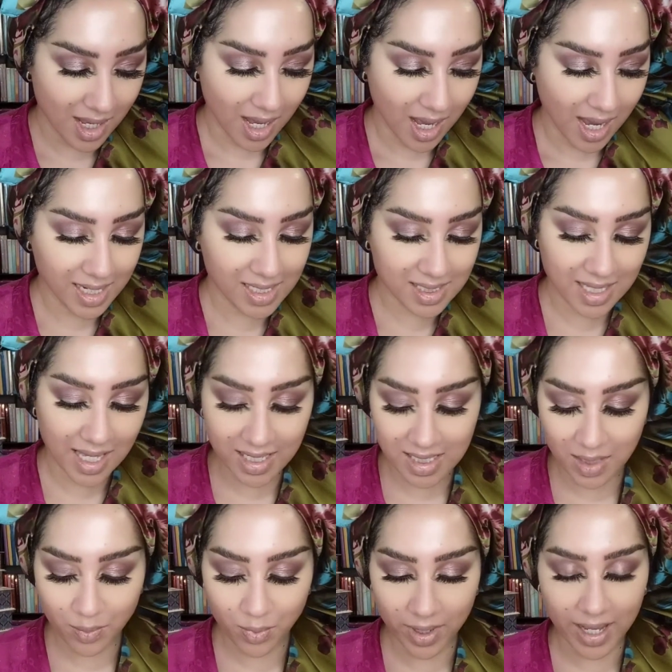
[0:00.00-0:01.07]
I decided
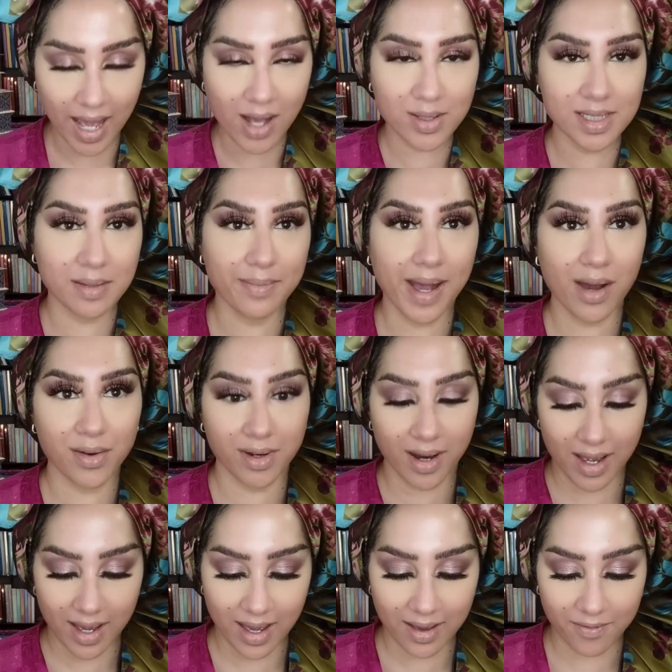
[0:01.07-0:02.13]
to bring out some powder I
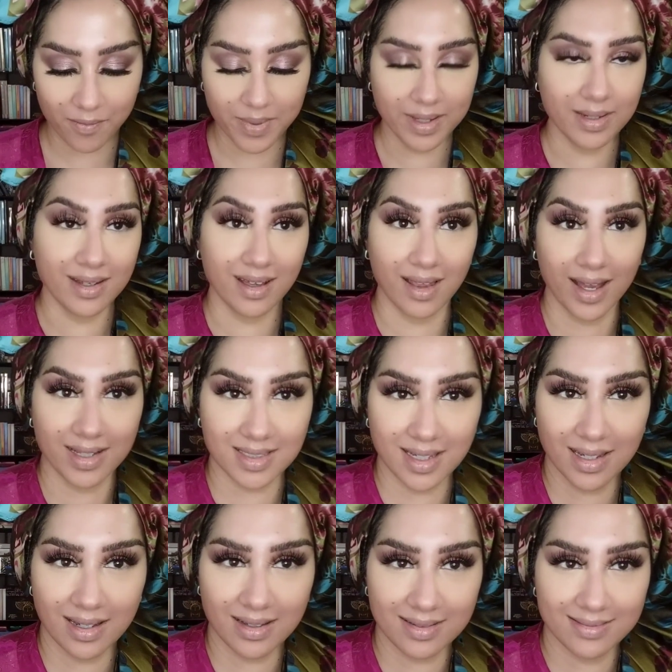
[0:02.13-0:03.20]
have been
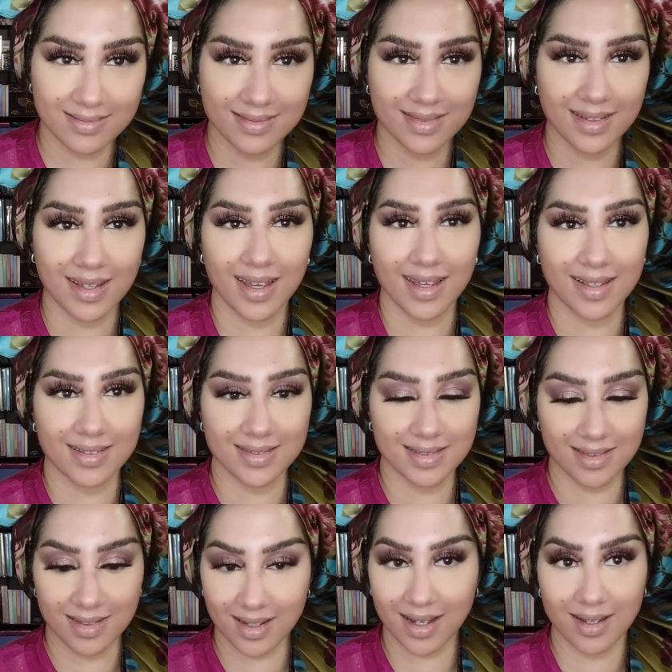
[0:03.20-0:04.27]
neglecting, and
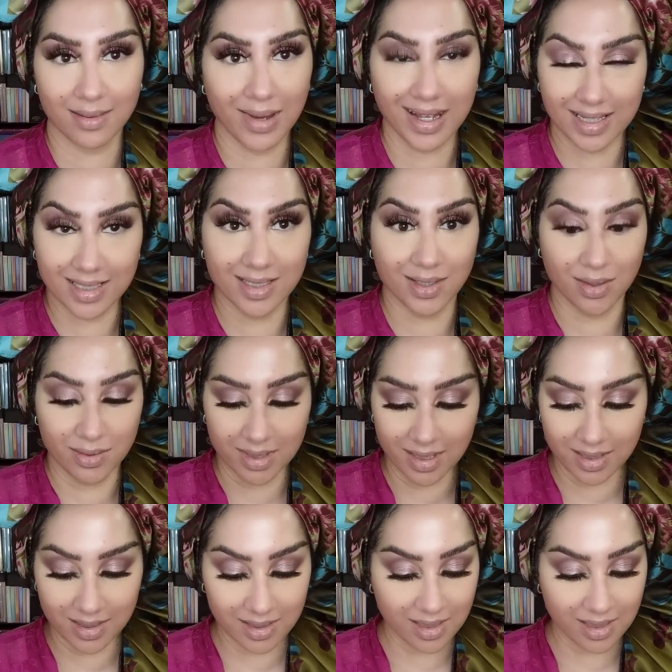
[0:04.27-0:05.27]
I need to use it.